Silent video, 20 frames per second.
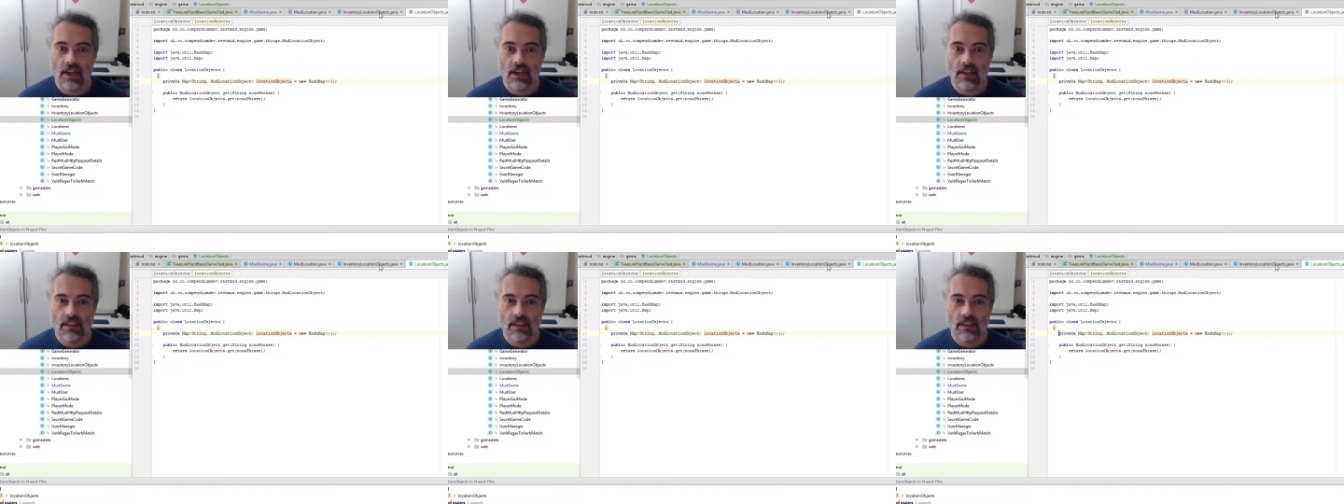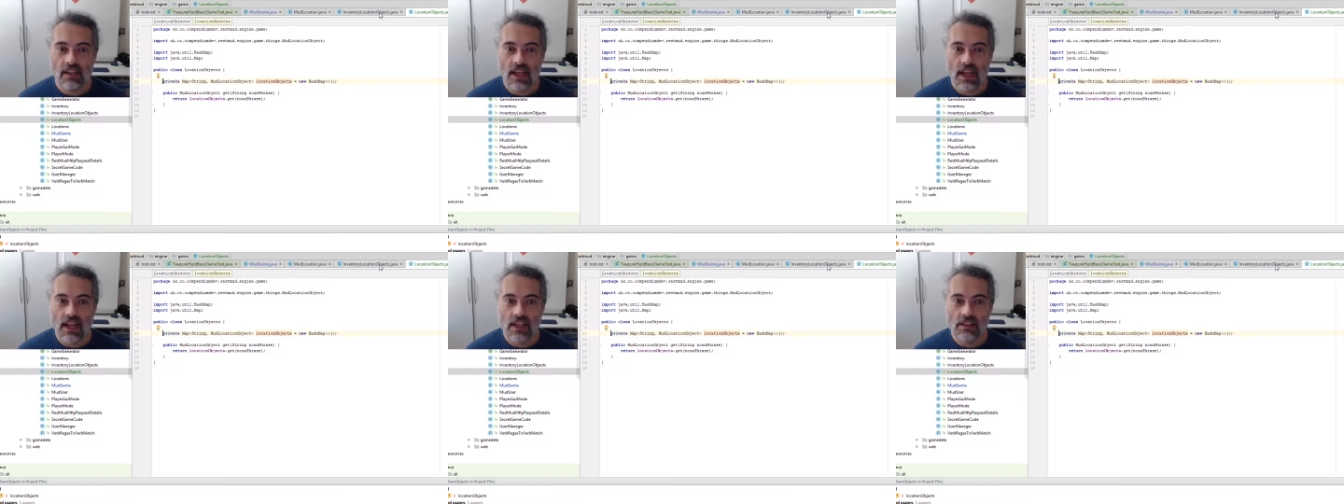a
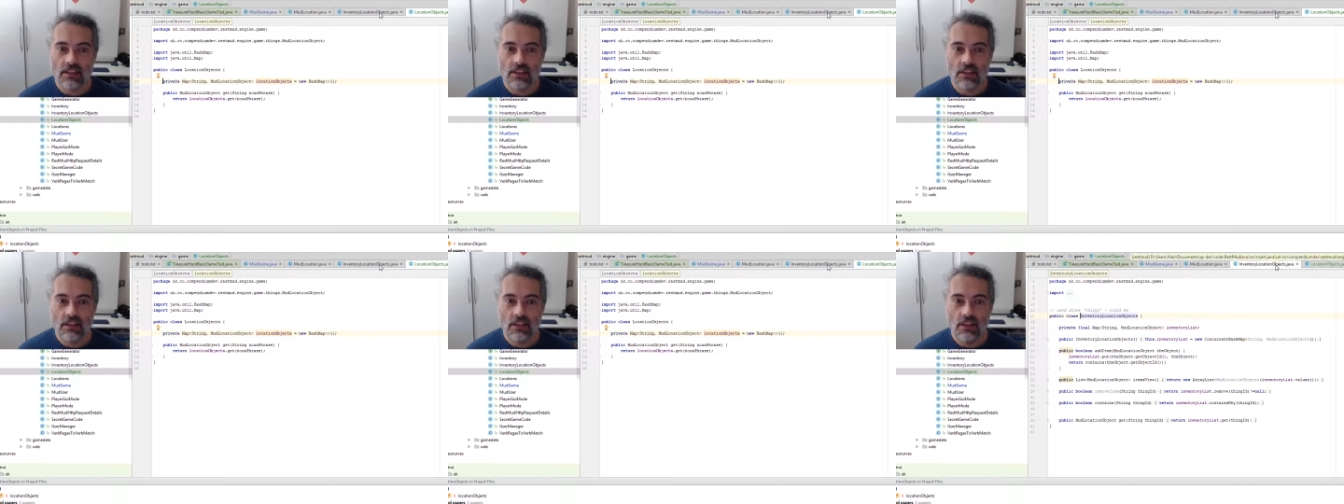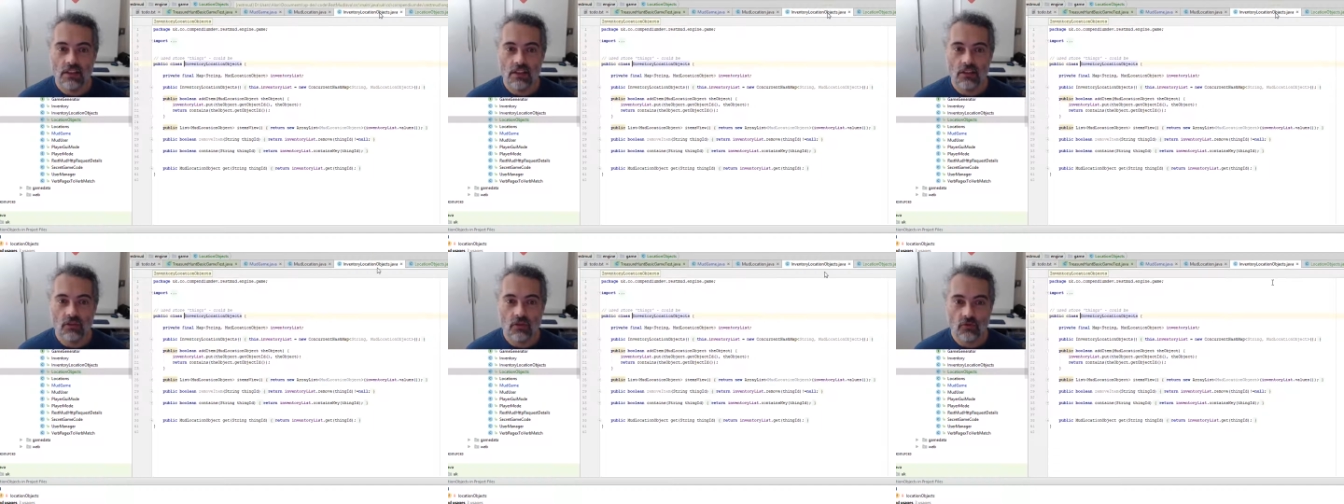class
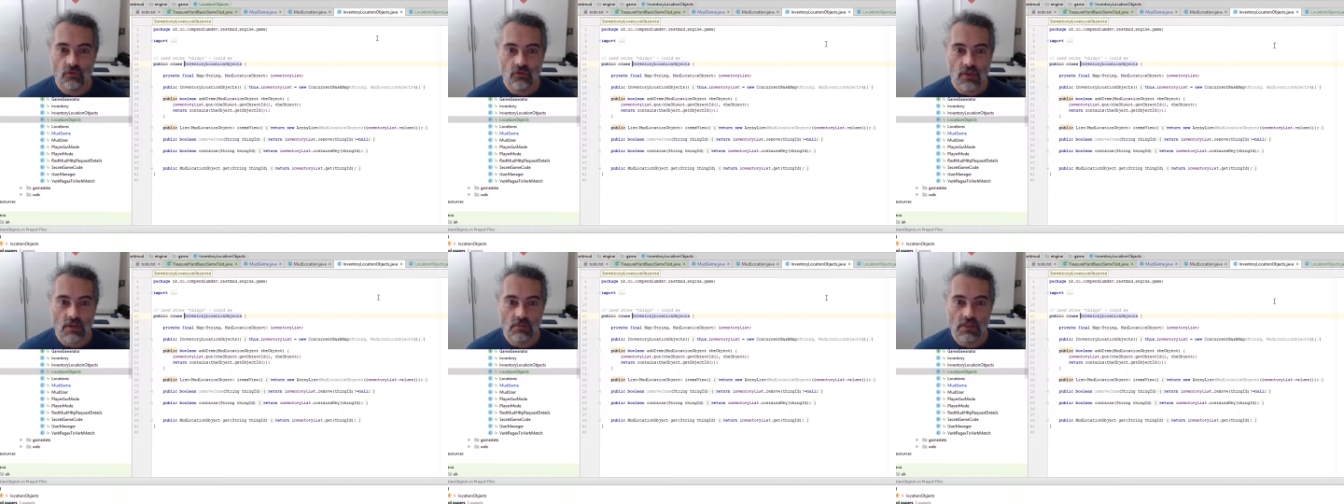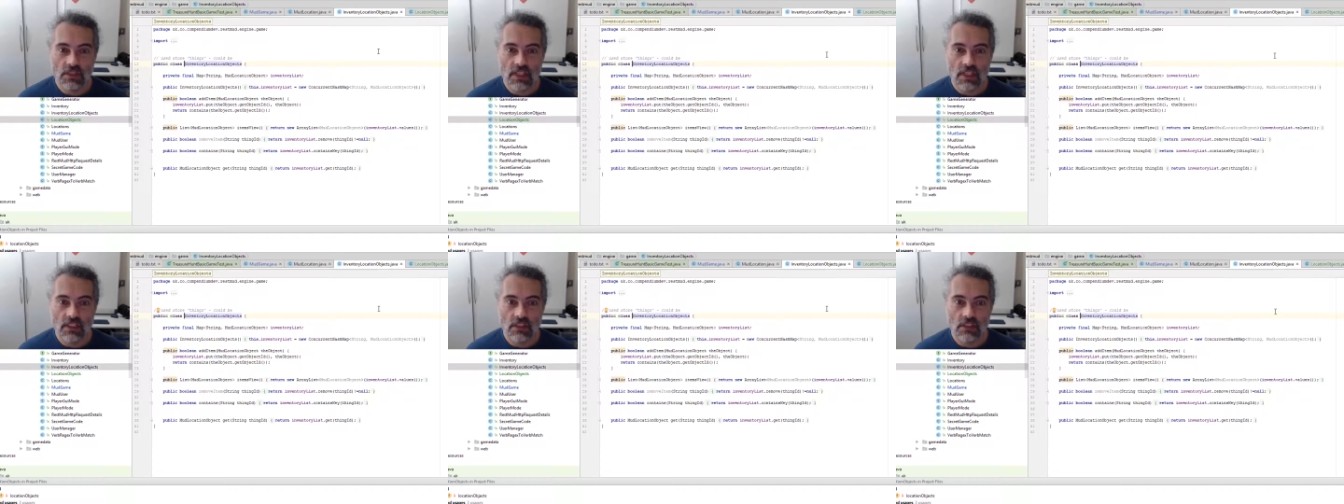that
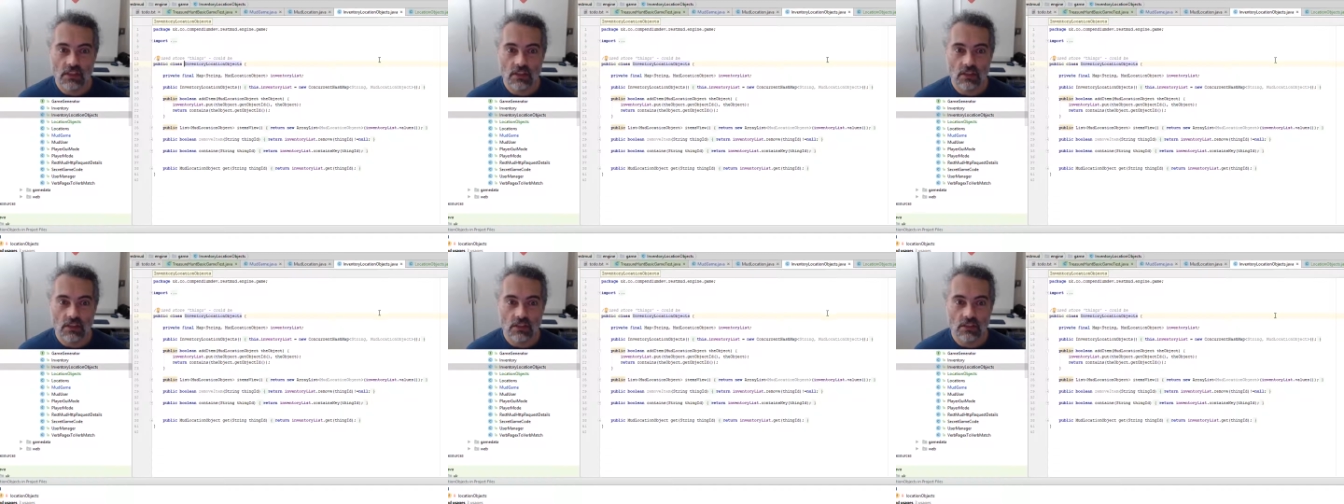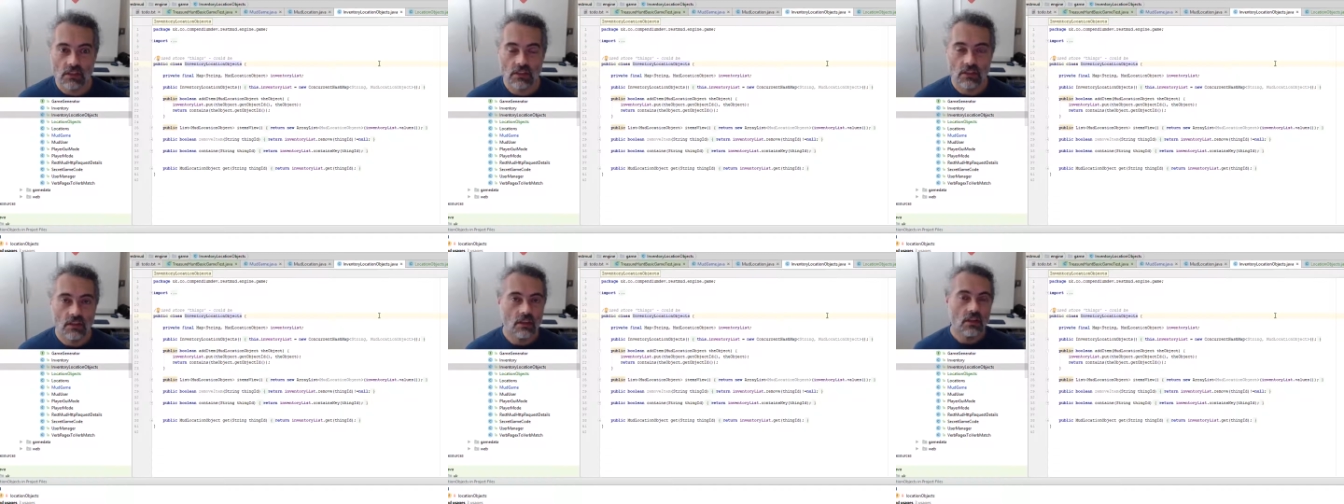represents
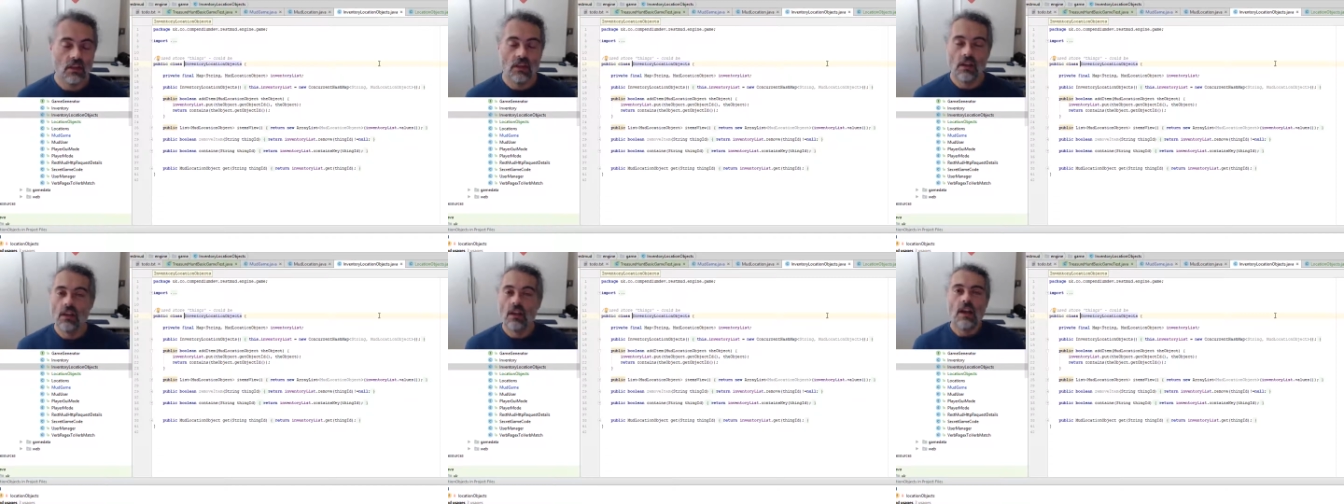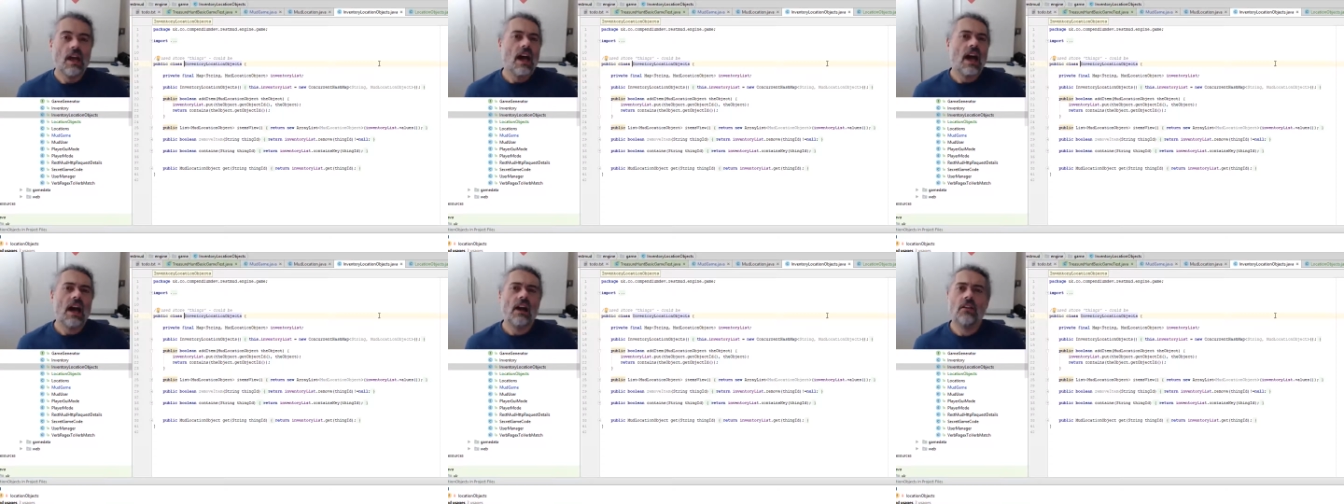this.
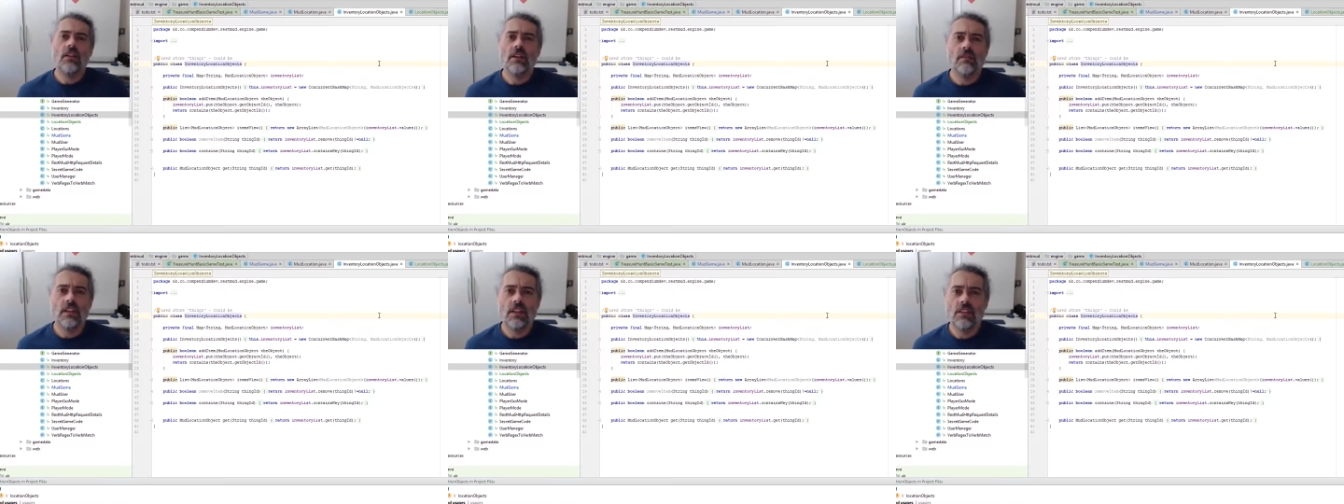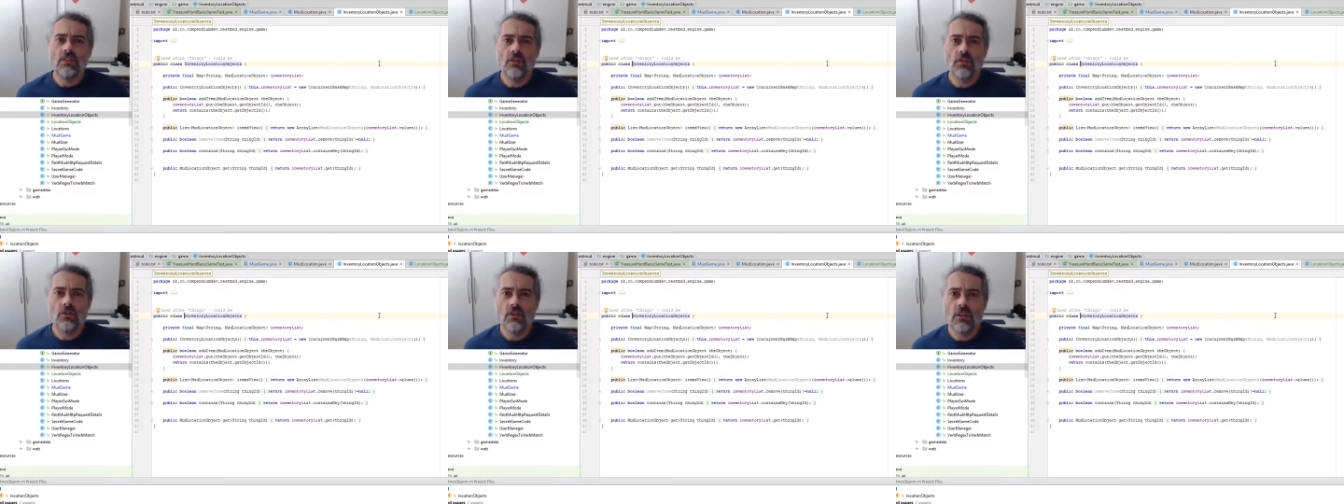I don't even
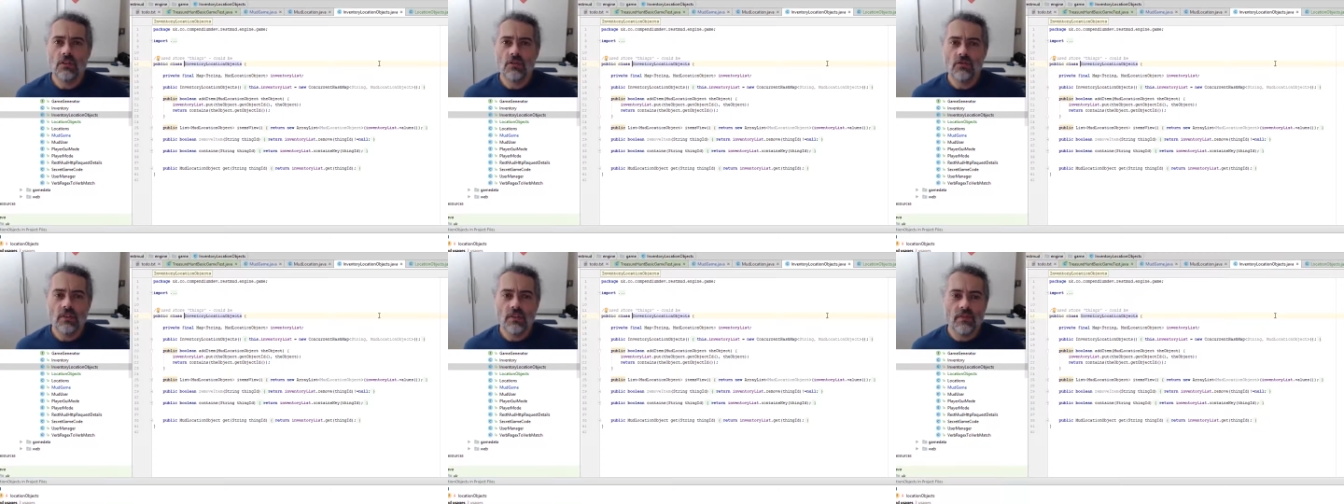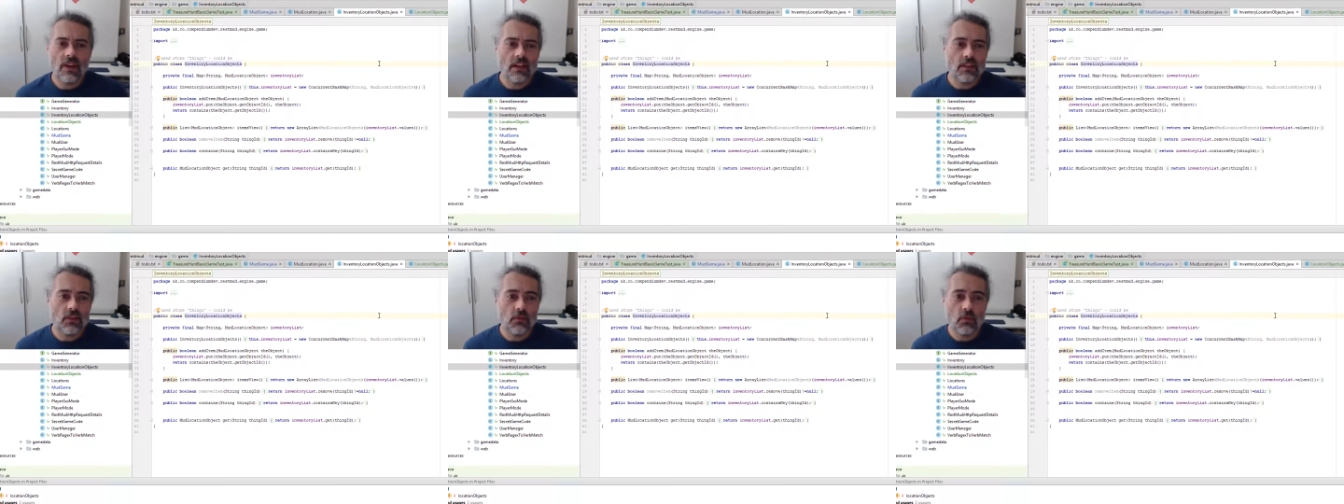need to do this
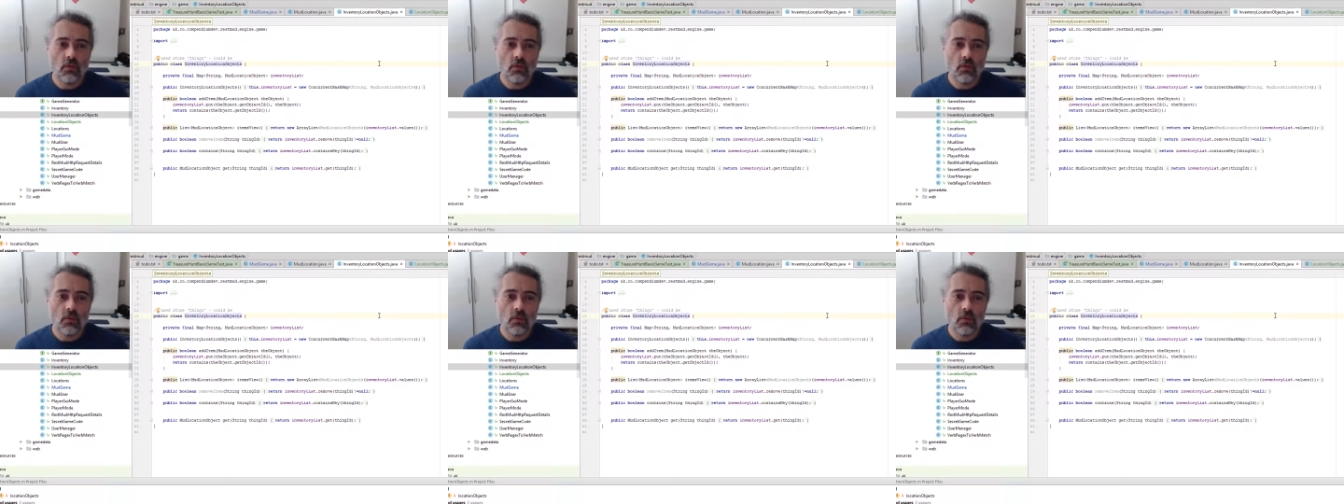refactoring.